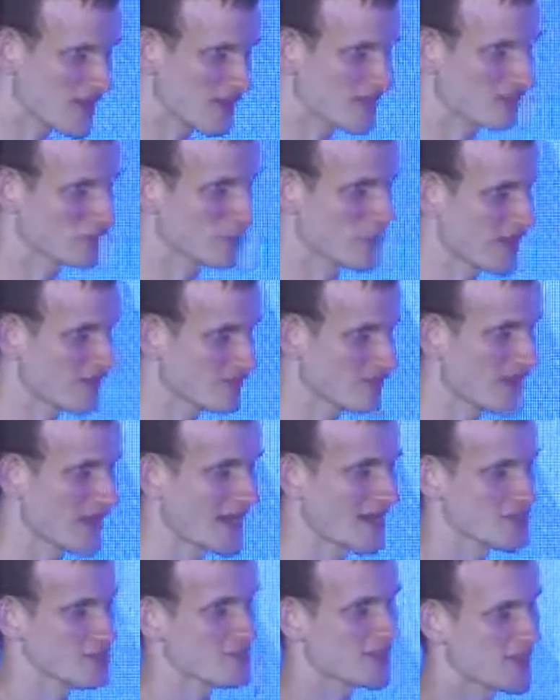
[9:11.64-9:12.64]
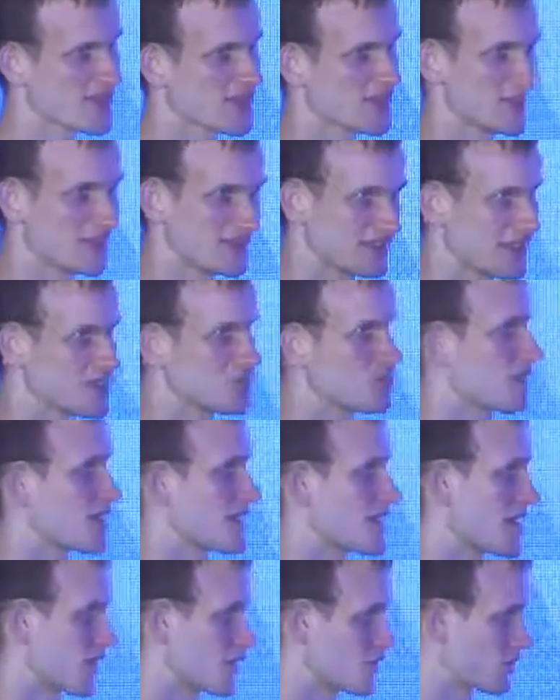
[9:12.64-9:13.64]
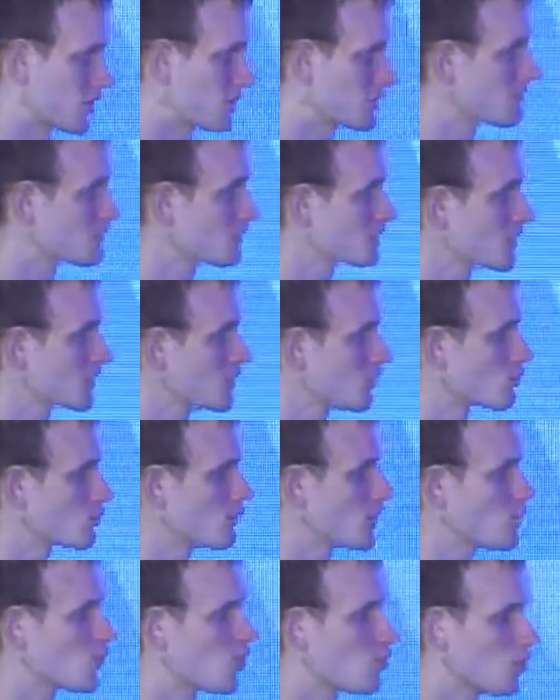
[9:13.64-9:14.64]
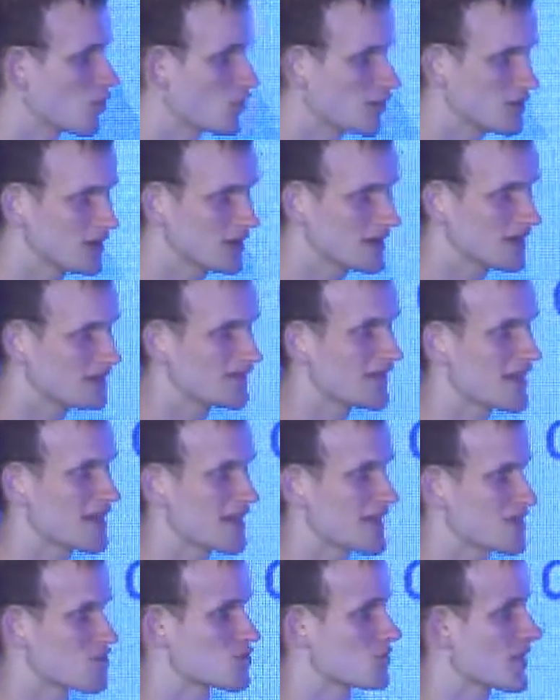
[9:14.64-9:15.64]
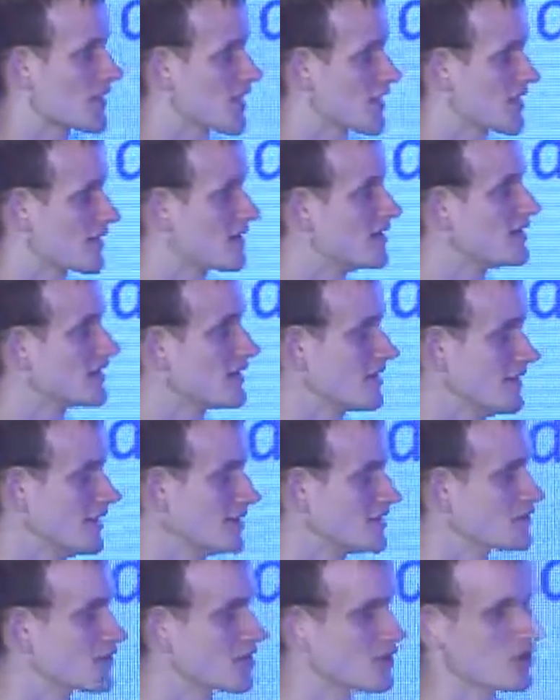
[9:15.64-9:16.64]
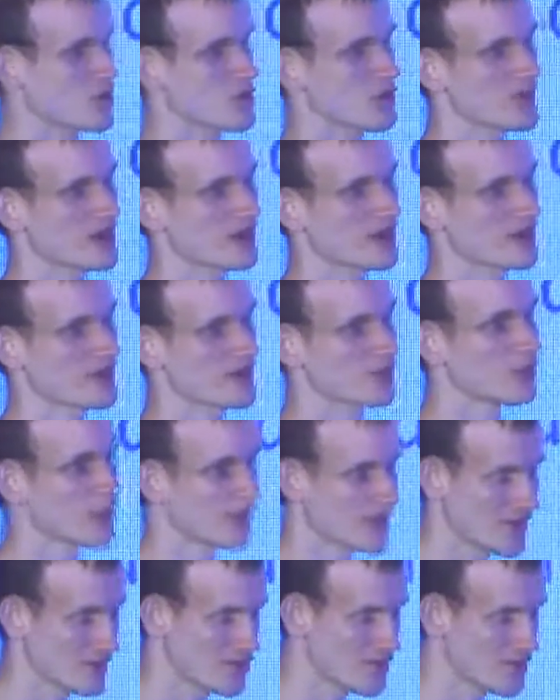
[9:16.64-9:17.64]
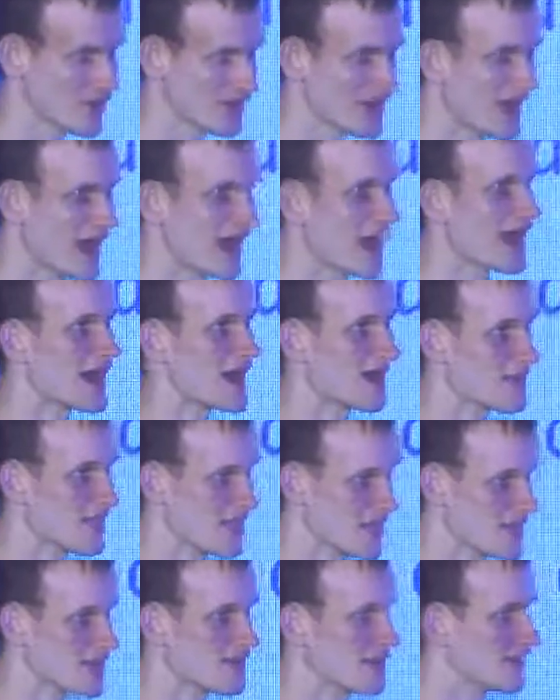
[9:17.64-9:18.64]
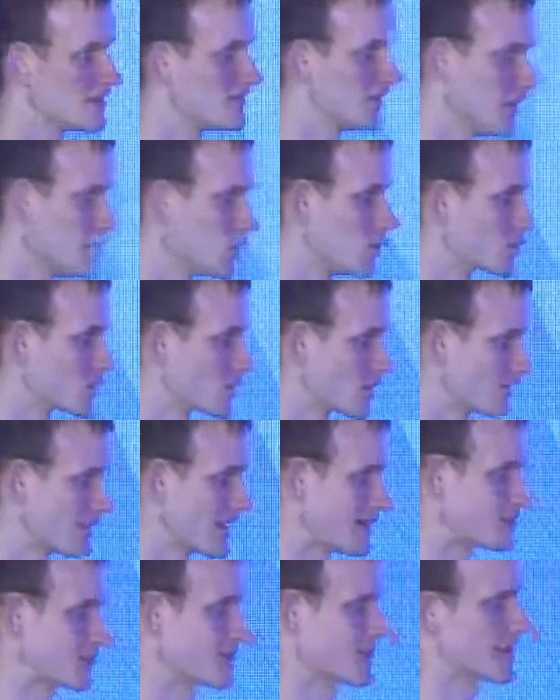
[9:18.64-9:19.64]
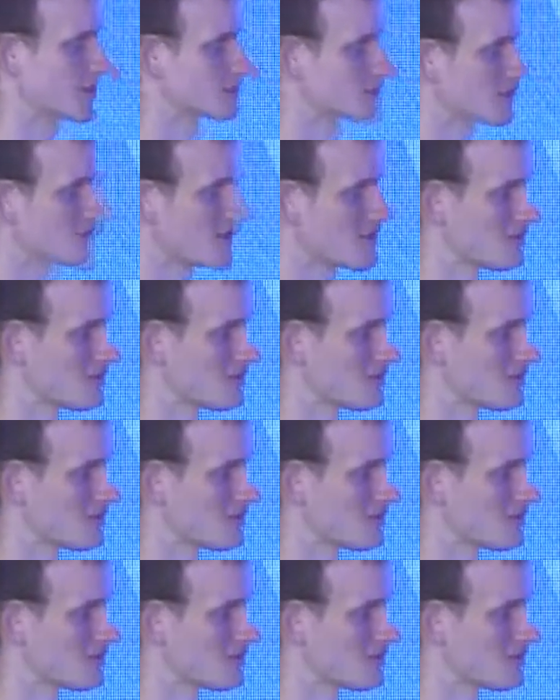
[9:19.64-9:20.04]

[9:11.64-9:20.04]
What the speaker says: whatever address sent that transaction, record that address in the contract storage as the owner of that particular